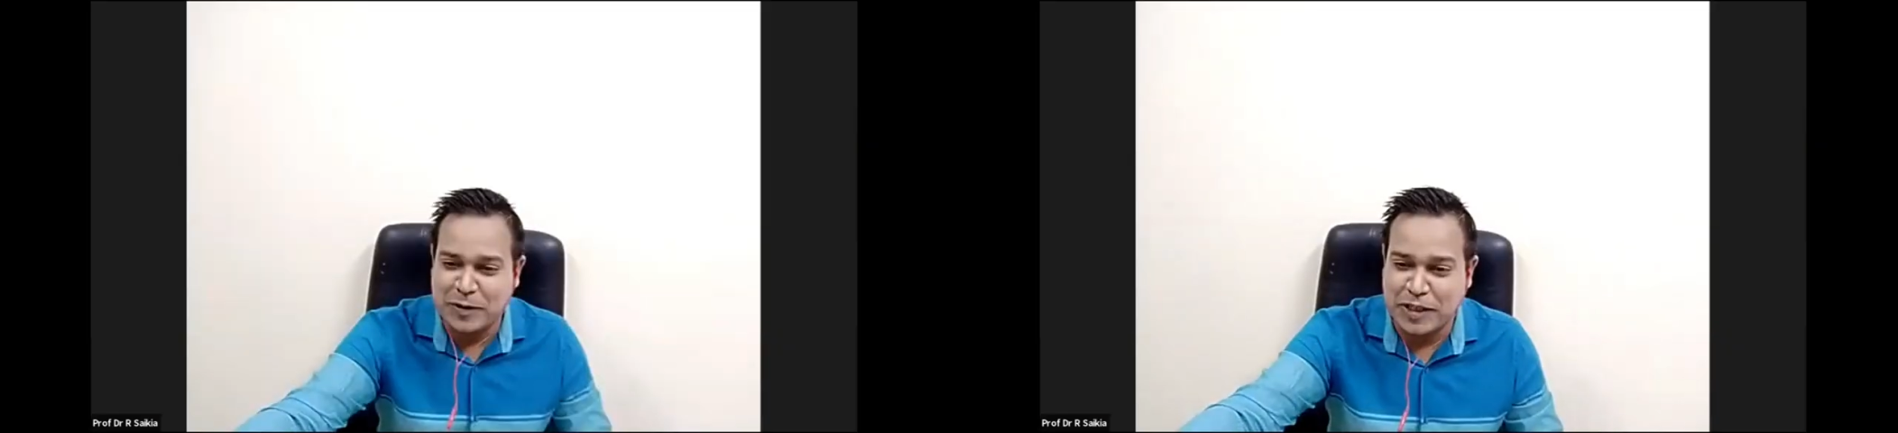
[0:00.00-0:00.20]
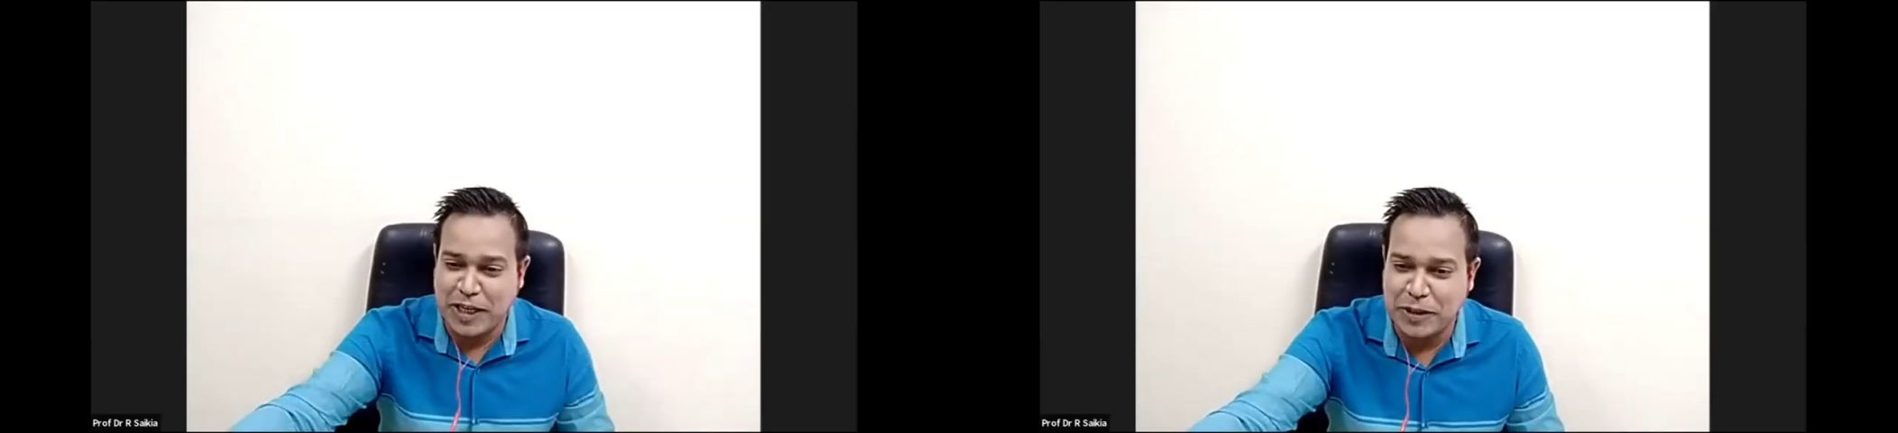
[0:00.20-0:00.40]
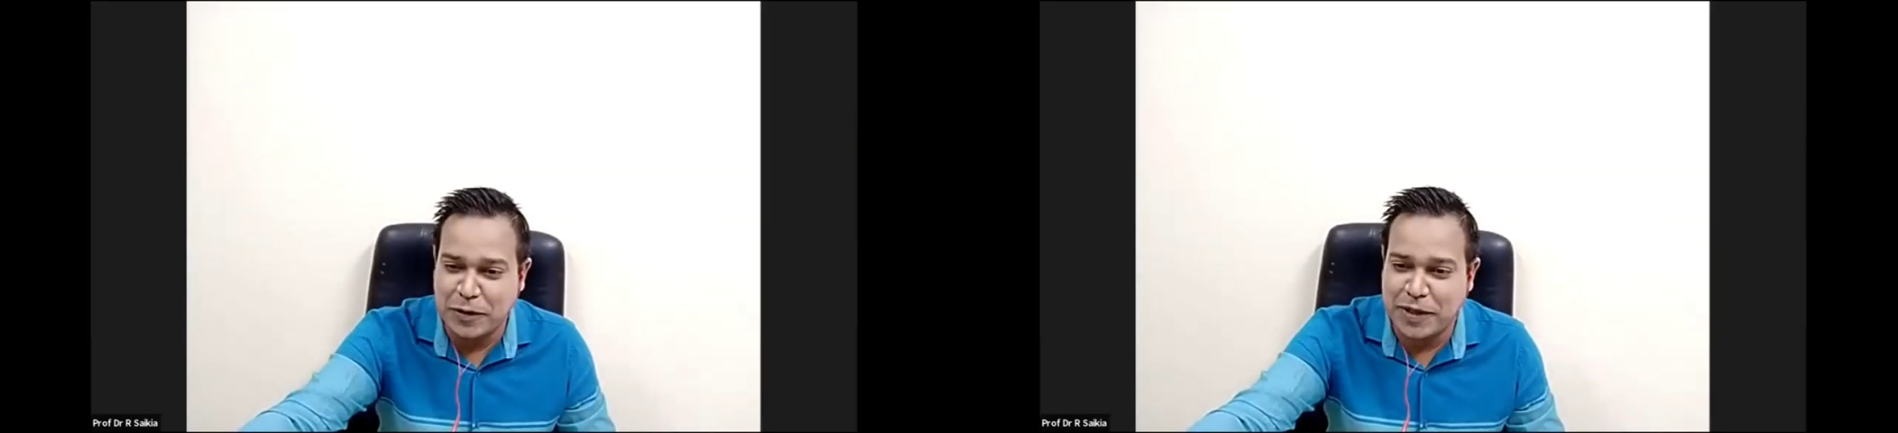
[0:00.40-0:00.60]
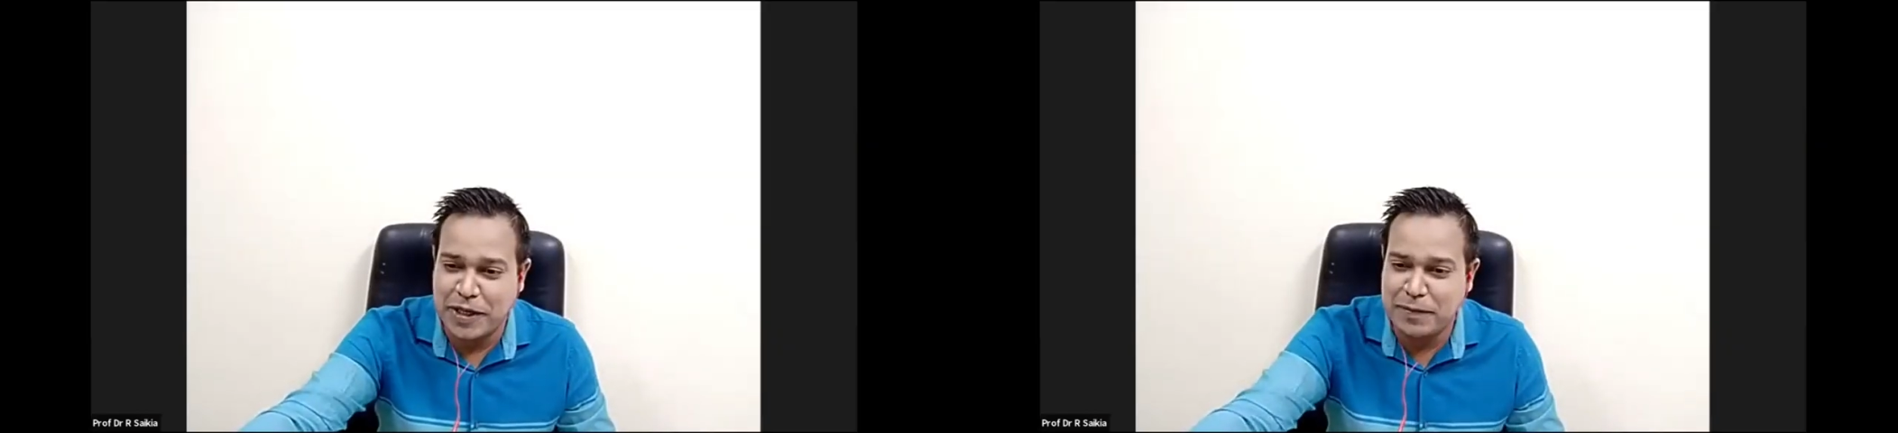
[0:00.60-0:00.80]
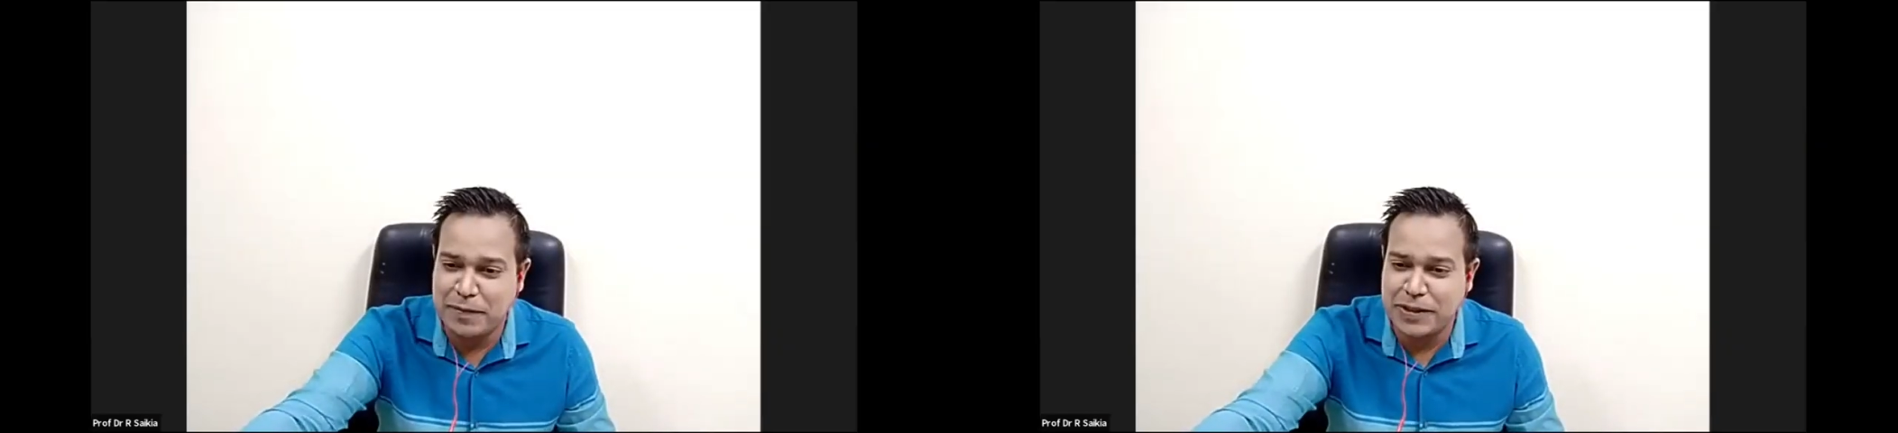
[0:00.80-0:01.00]
Thank you very
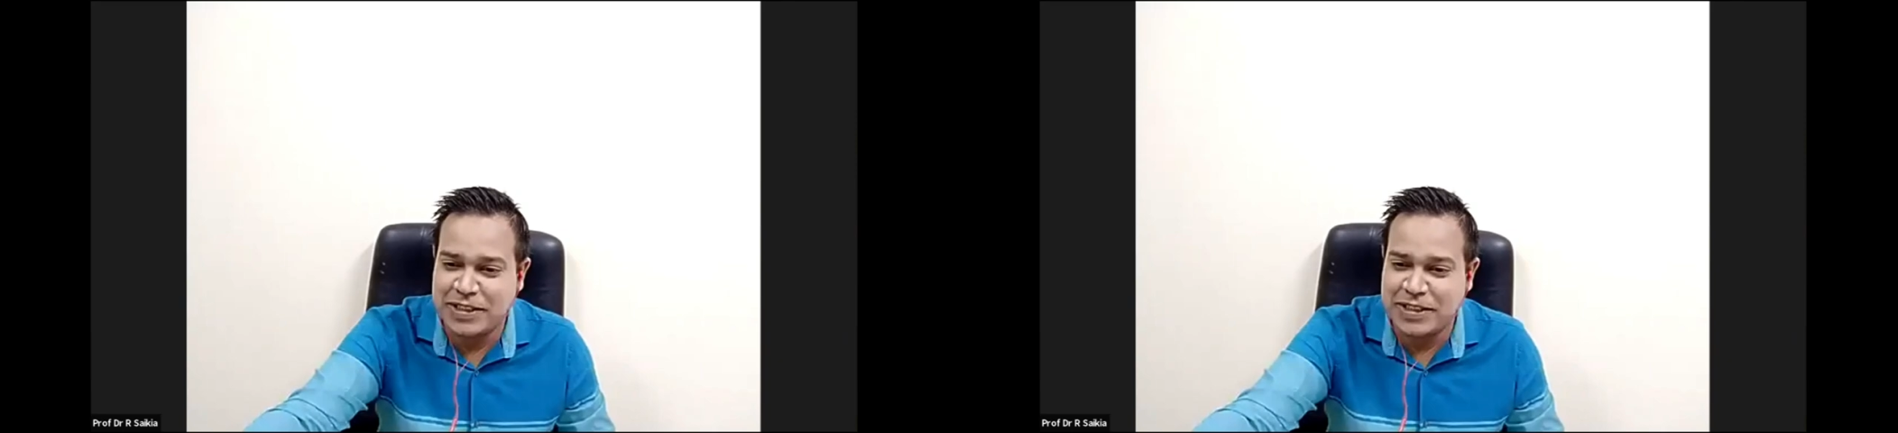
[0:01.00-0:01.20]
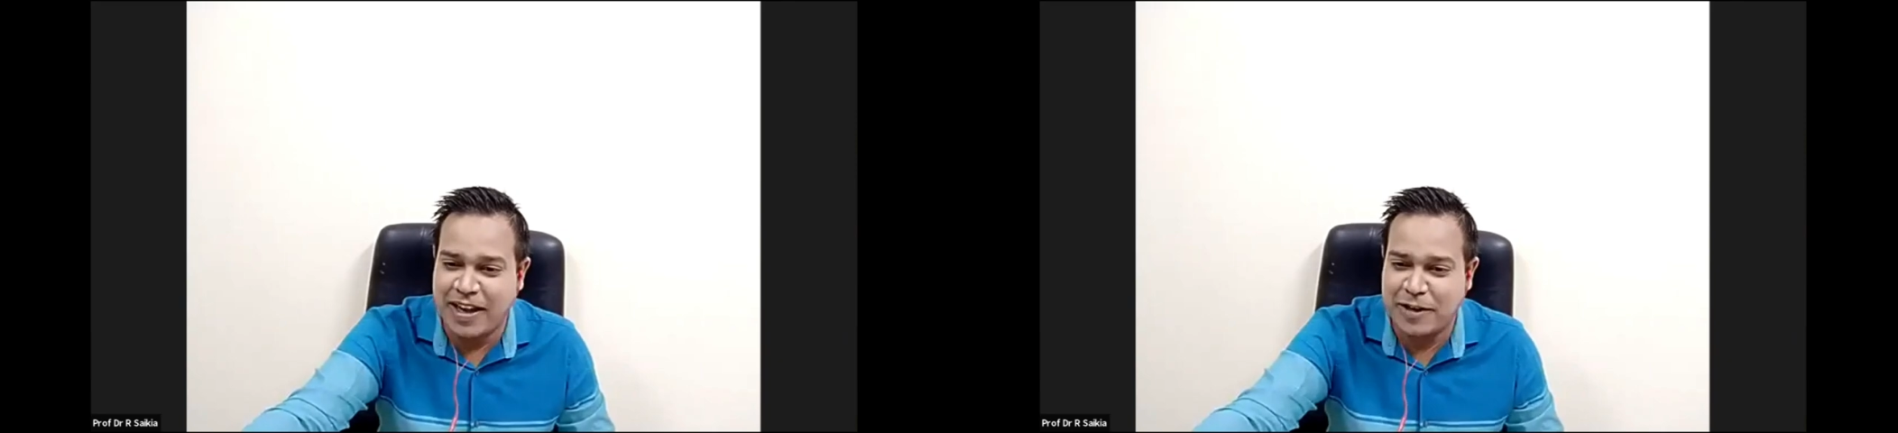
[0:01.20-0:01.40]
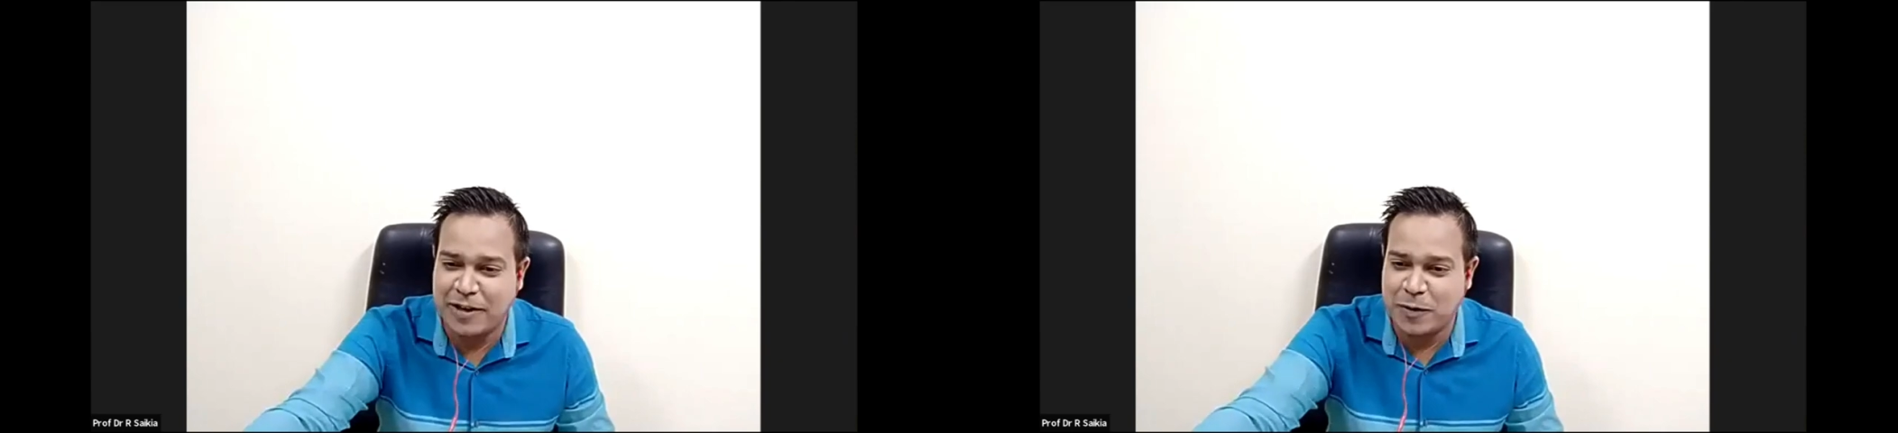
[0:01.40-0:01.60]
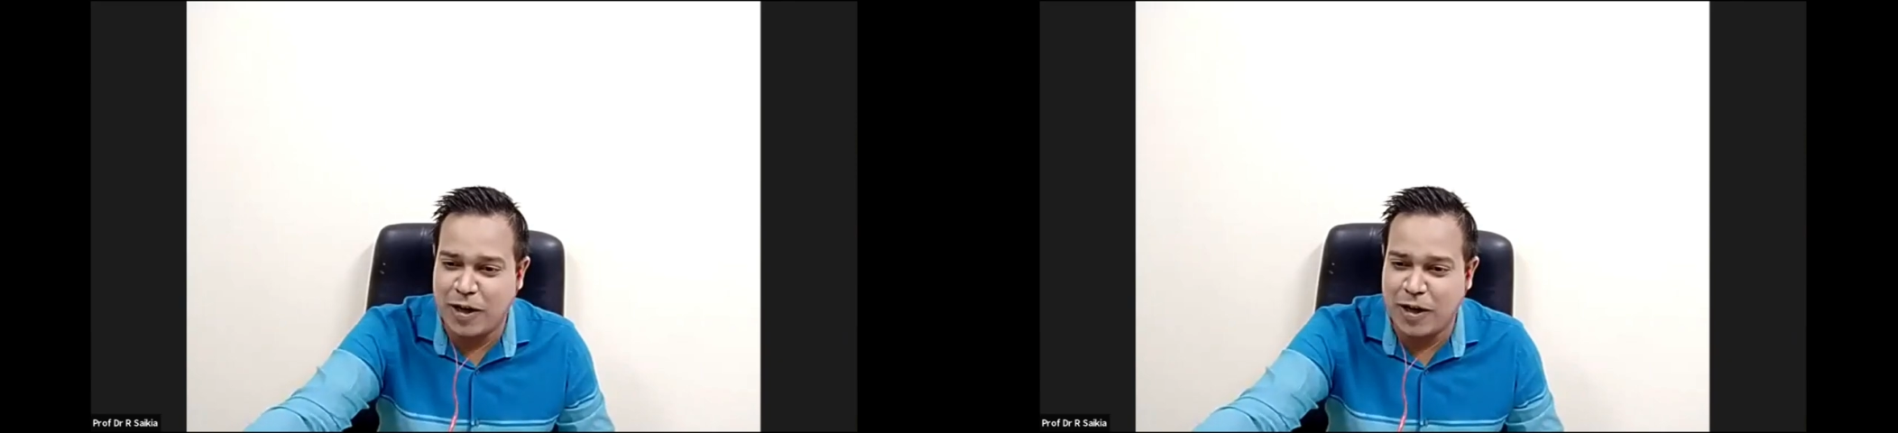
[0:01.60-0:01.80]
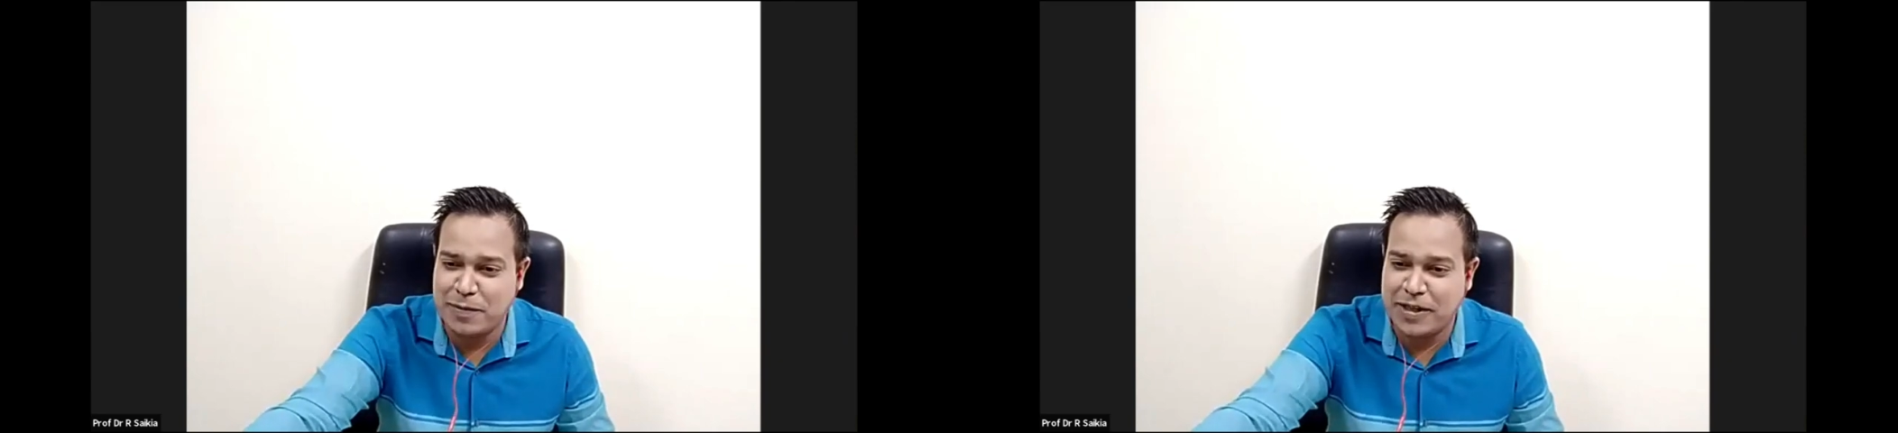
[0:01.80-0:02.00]
much, Rolle Madam.